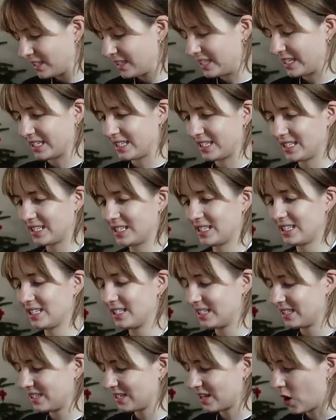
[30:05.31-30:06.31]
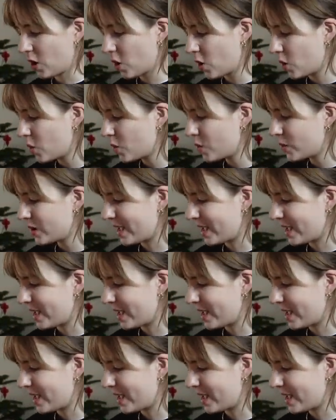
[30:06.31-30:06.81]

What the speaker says: Yes! Oh